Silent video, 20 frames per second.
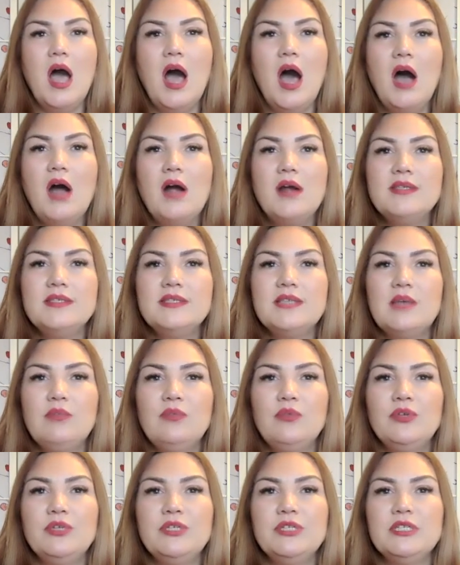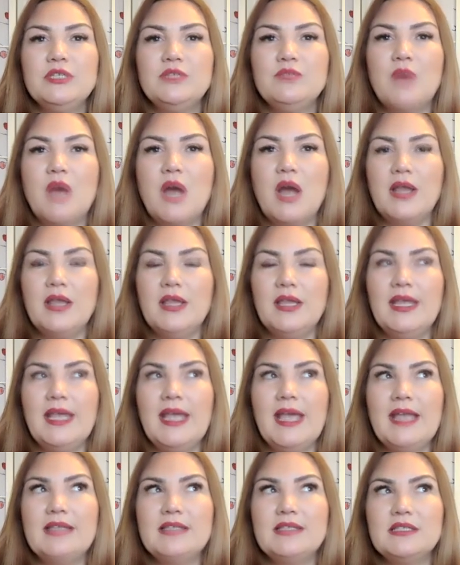Our subconscious mind
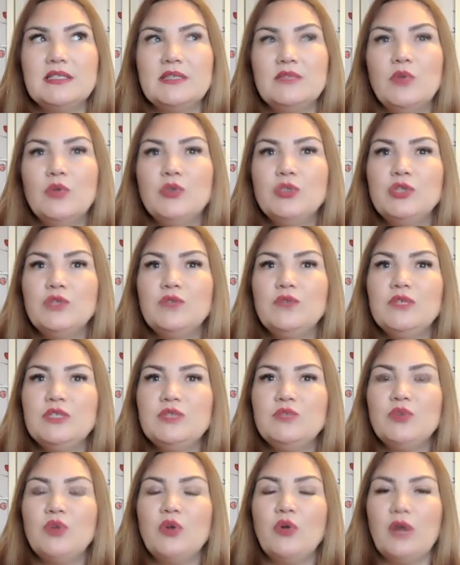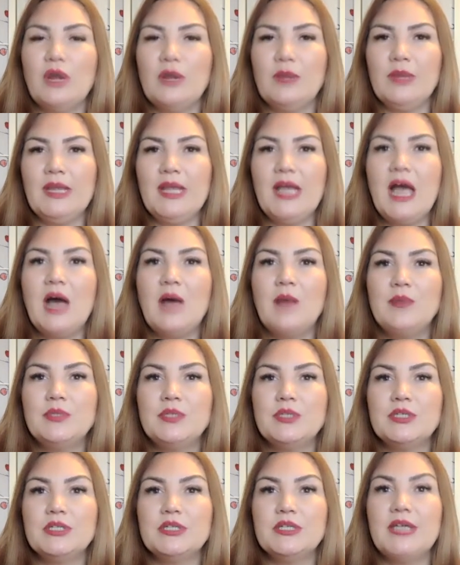gets most of its programming up
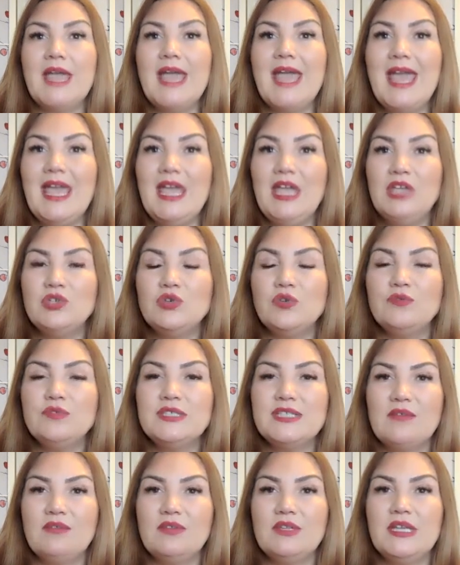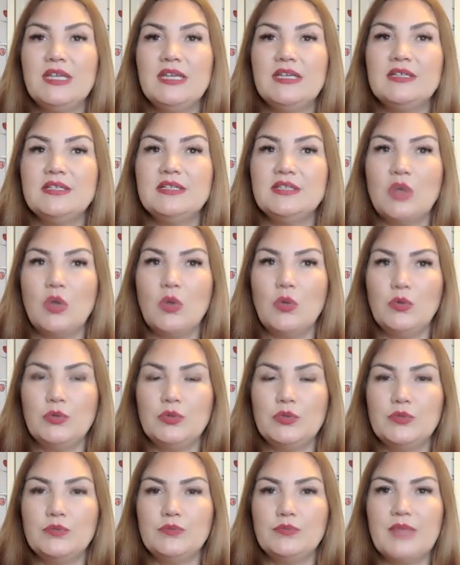to the age of seven years old.
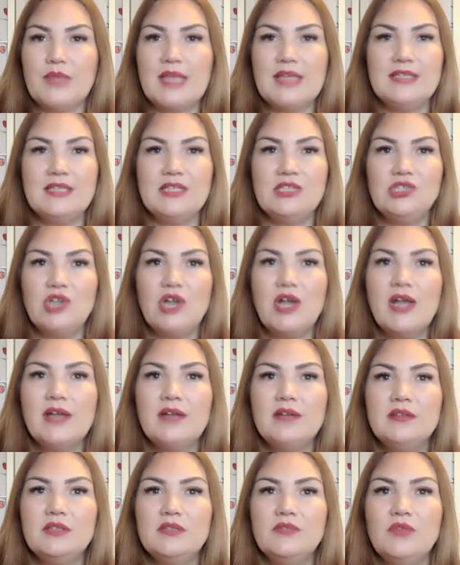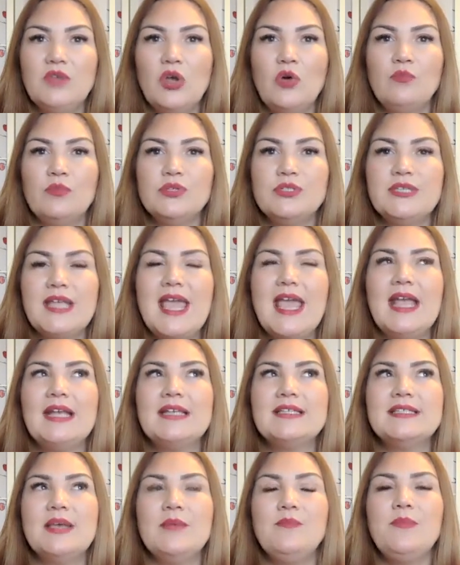As a child, we almost
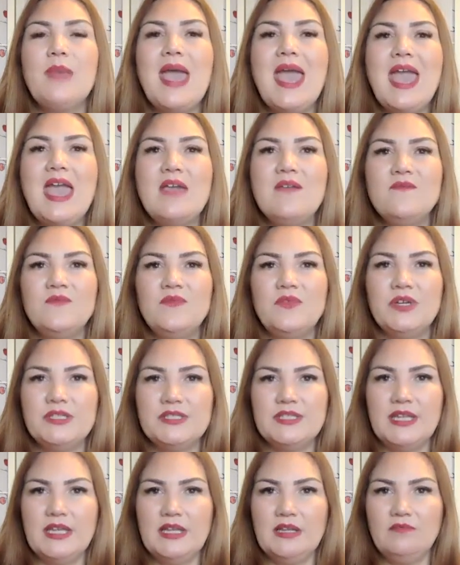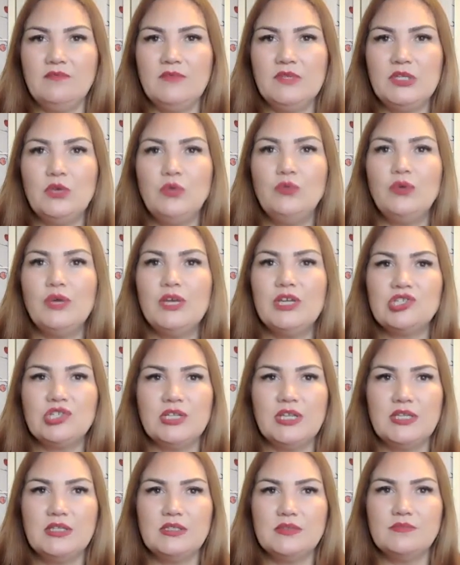accept everything, we don't
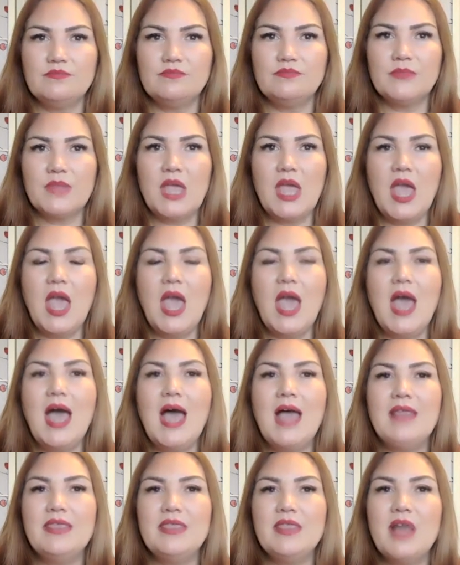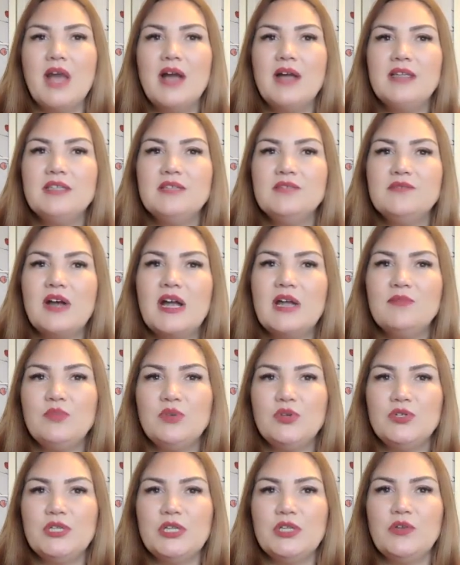question it. And
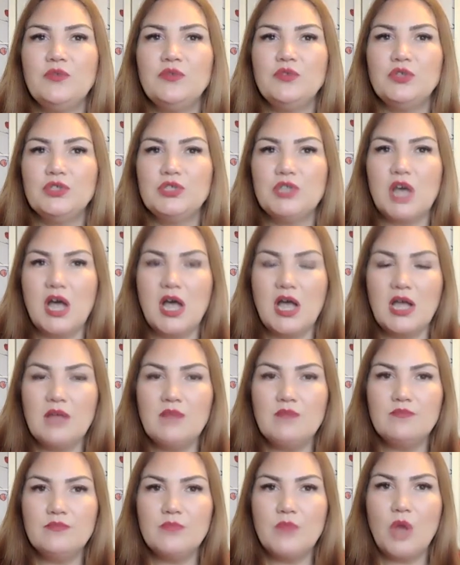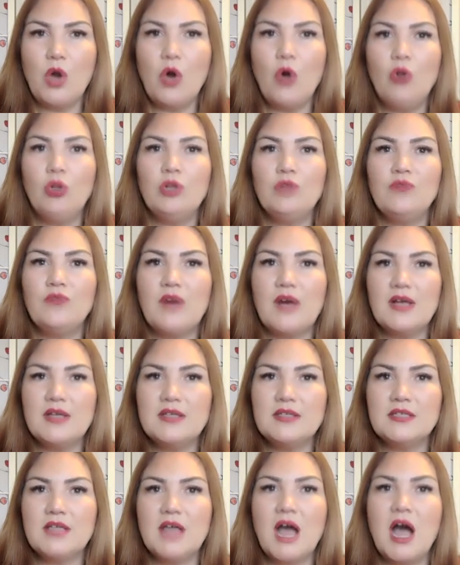95% of the time, all of
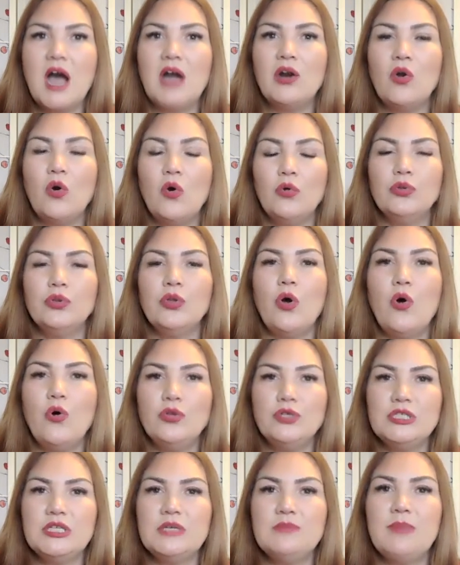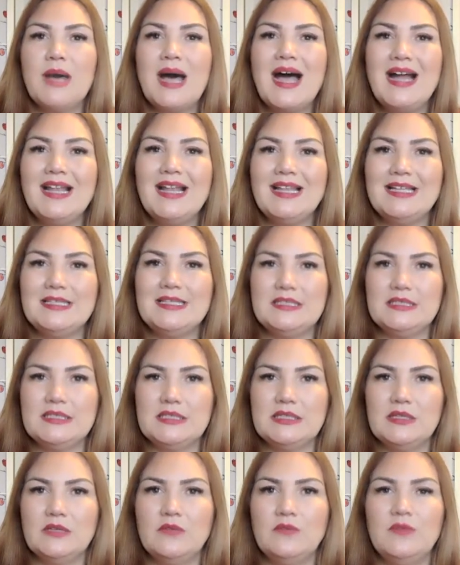us are on autopilot.
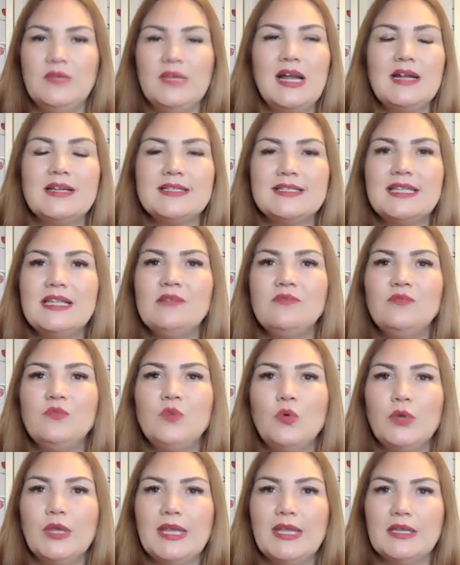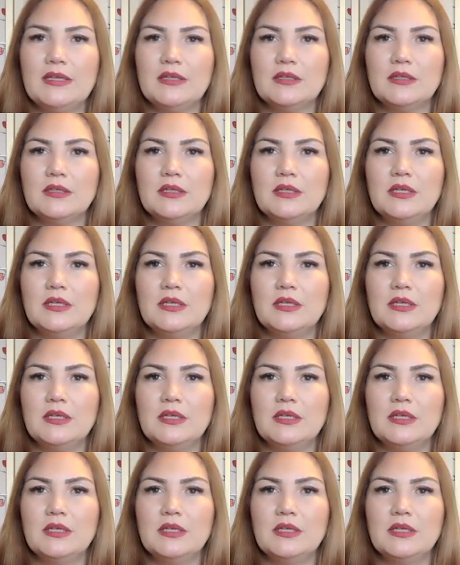We are sleepwalking.